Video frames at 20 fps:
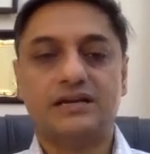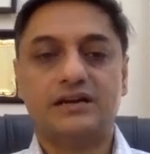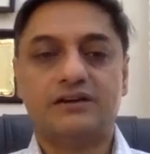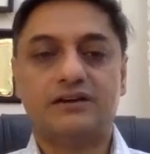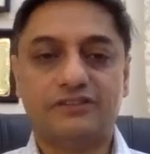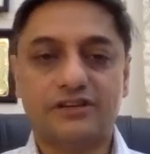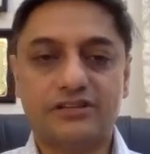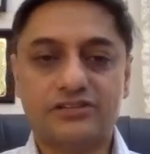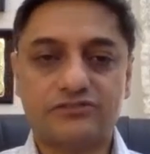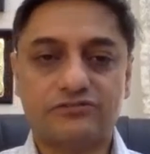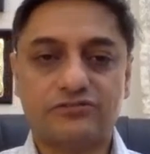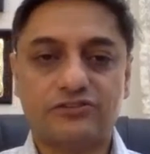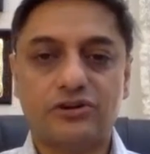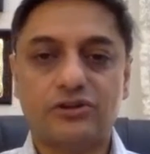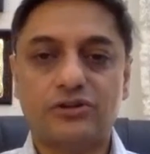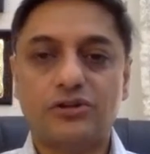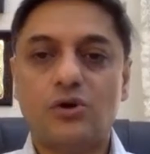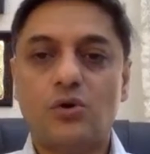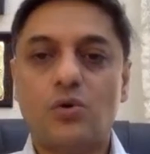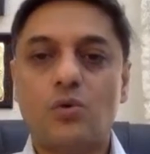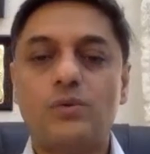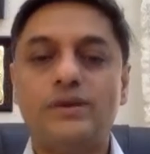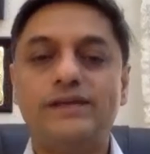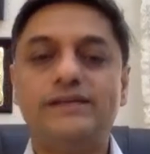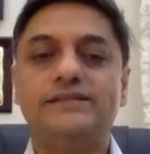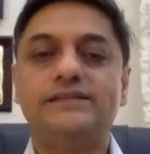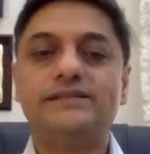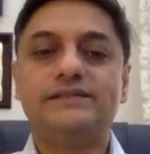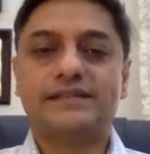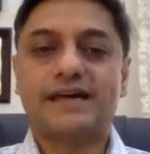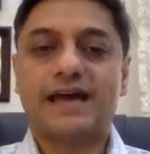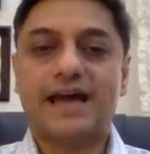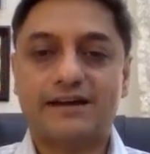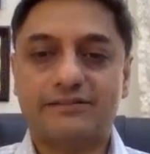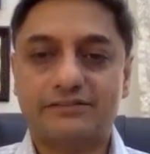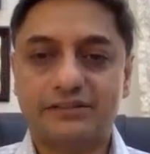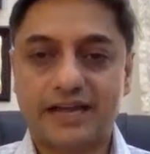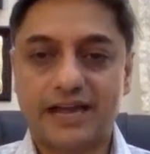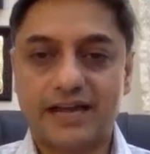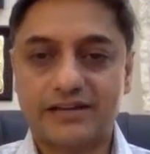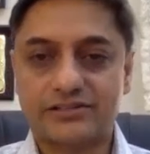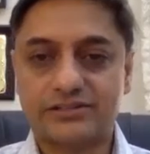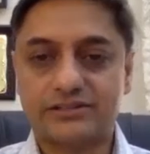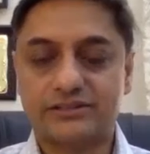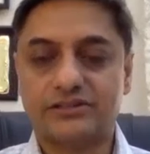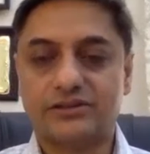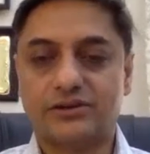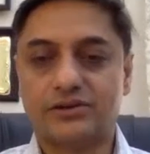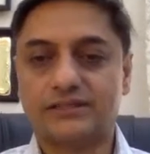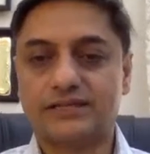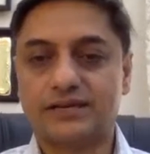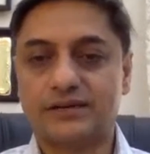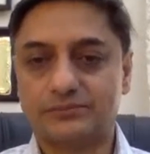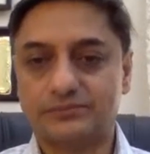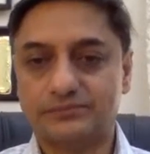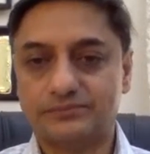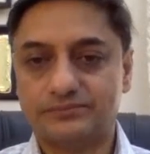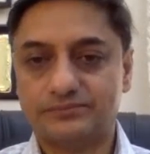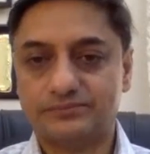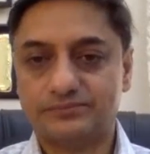Now, first of all, we didn't have a national lockdown.